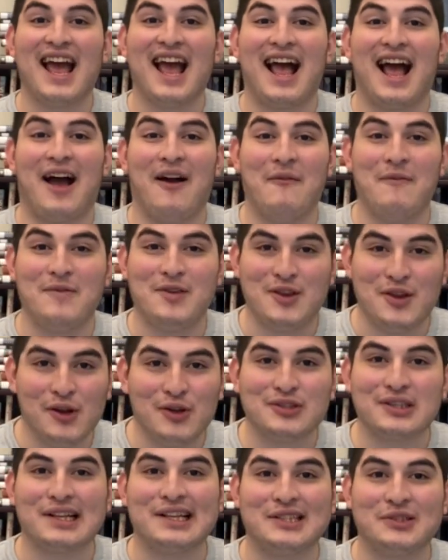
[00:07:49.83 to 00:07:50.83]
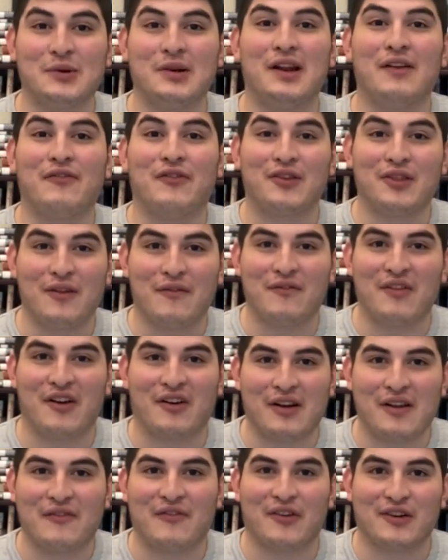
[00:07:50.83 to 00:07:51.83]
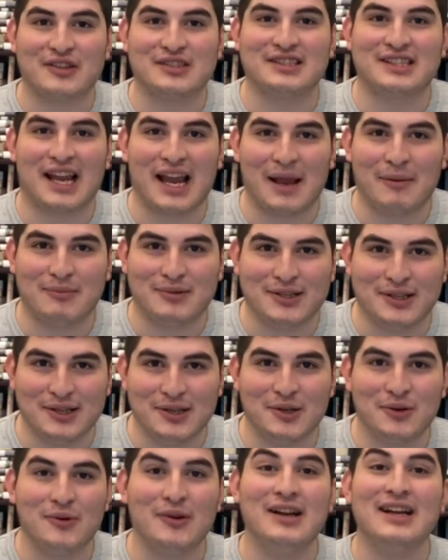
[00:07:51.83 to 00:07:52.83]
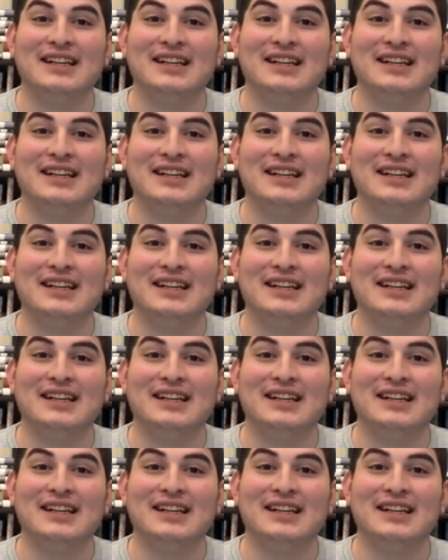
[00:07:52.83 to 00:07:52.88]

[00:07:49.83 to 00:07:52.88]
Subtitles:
I'm usually doing it for the very first time too,